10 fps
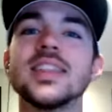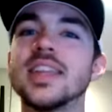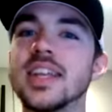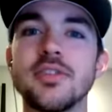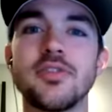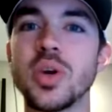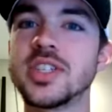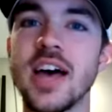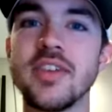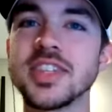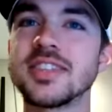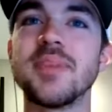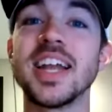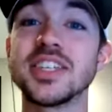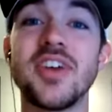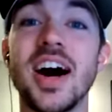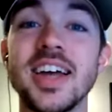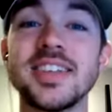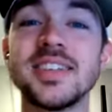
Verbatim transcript: then you get 47th and it's fine